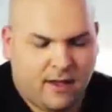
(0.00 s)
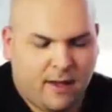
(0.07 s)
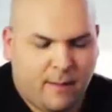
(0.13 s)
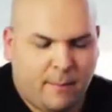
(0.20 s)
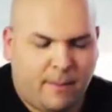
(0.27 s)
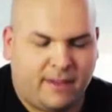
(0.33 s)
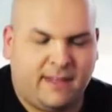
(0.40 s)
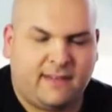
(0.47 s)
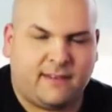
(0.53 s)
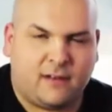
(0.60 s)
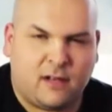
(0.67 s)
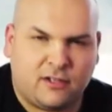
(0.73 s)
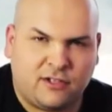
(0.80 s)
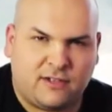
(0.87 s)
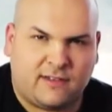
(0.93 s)
to start
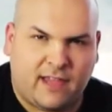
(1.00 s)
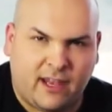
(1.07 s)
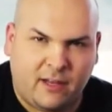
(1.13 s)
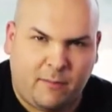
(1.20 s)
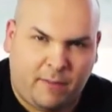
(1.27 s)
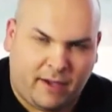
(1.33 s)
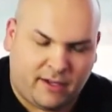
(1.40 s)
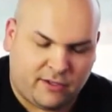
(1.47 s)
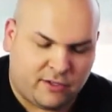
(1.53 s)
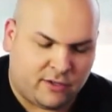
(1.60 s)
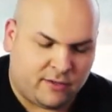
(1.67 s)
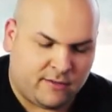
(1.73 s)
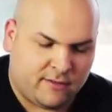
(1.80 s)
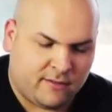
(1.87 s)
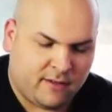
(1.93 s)
with.
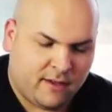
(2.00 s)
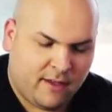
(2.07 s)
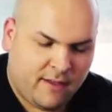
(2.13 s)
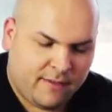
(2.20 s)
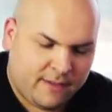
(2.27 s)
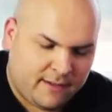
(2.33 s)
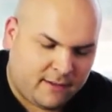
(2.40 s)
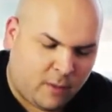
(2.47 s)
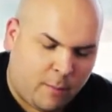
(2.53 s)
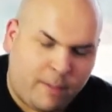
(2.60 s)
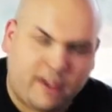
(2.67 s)
So it's a much